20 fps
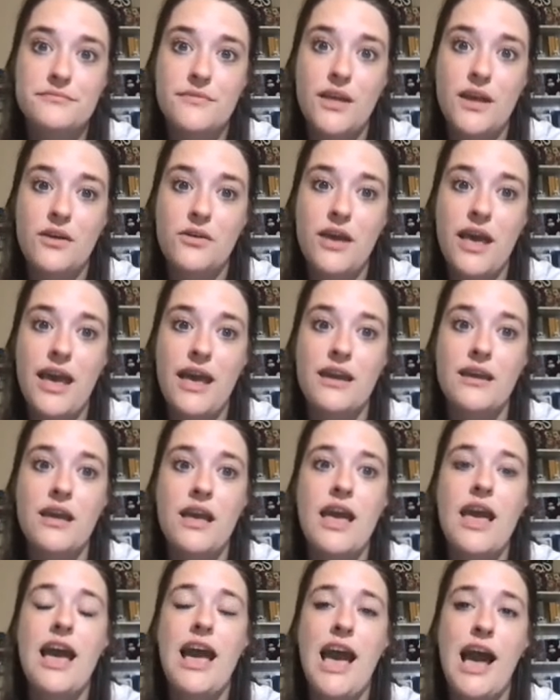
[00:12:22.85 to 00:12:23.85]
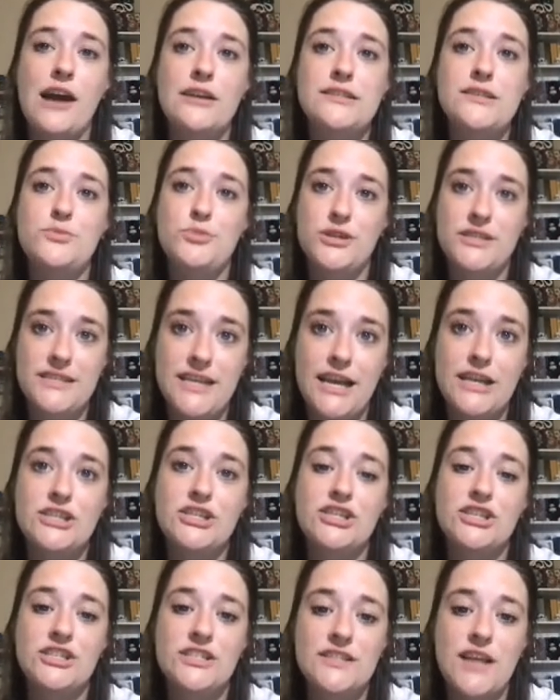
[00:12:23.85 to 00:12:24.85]
Okay, how to protect
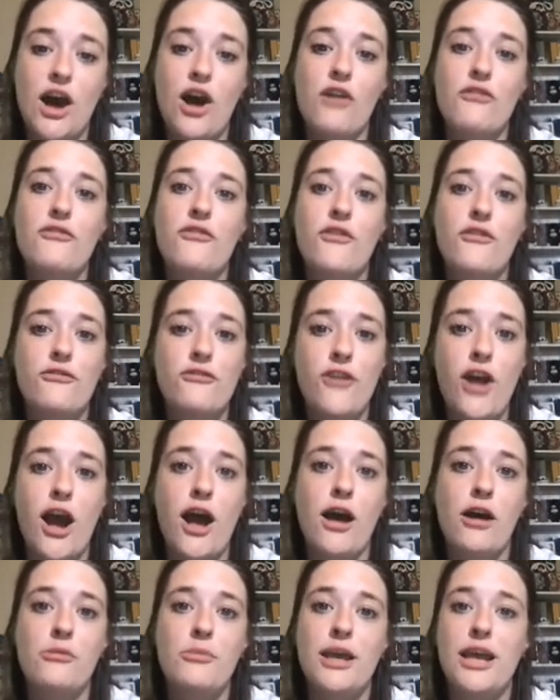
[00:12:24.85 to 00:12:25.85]
yourself from